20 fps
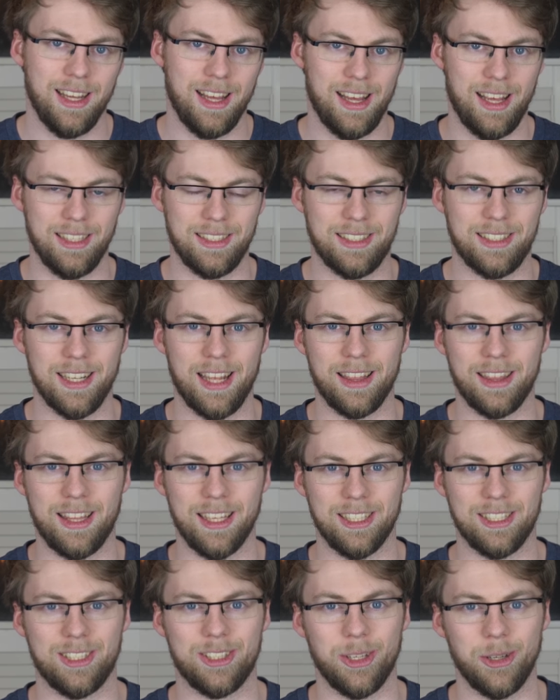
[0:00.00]
I said
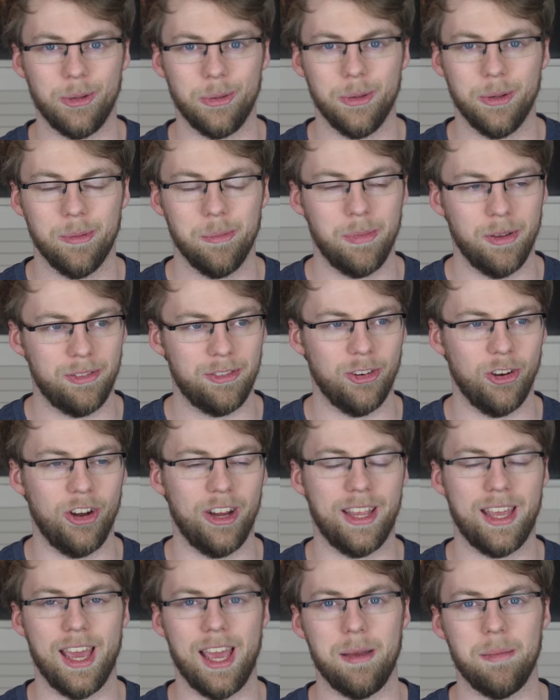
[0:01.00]
this to before
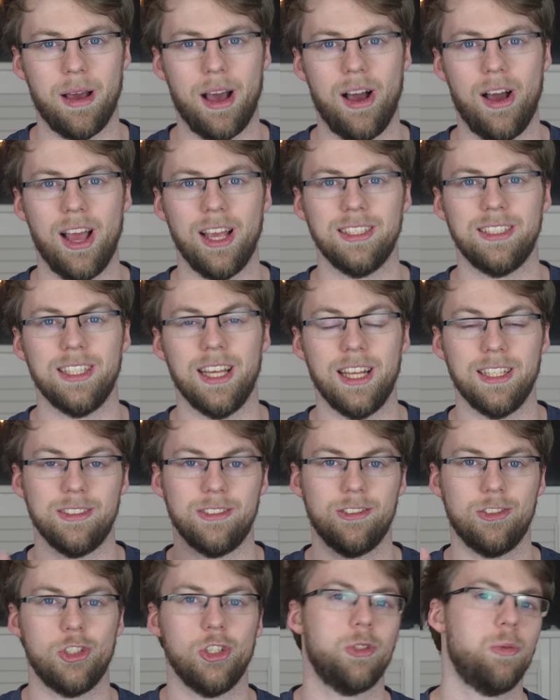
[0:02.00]
it came out. I said,
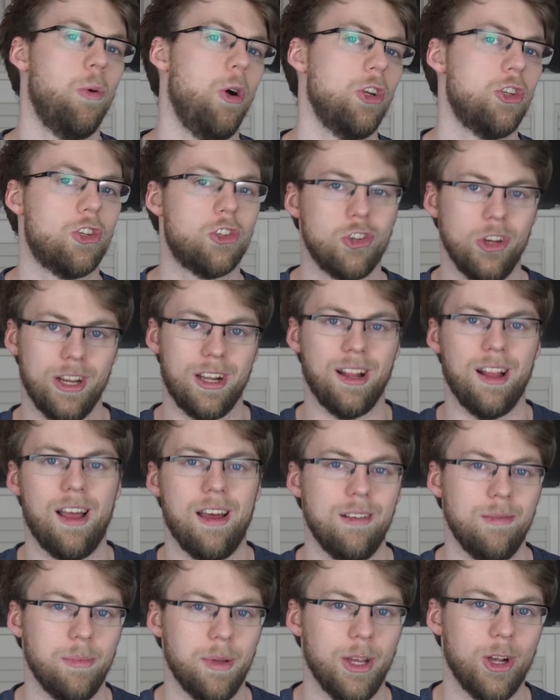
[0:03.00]
just watch Trick
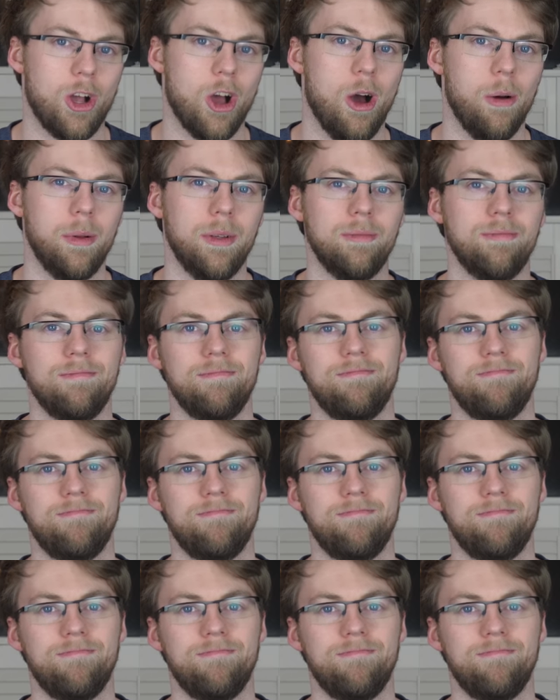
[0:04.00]
Clown be a common.